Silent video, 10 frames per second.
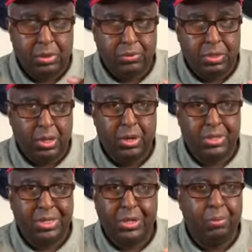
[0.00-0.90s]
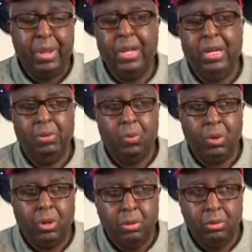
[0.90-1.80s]
cigars they don't make
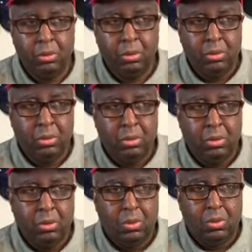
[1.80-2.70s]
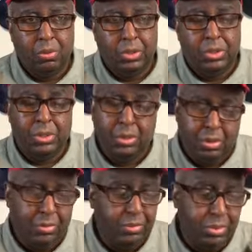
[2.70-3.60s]
anymore, which, you know,
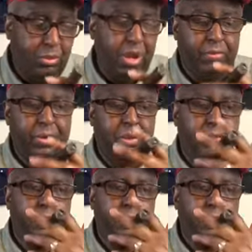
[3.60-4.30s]
it's my fault.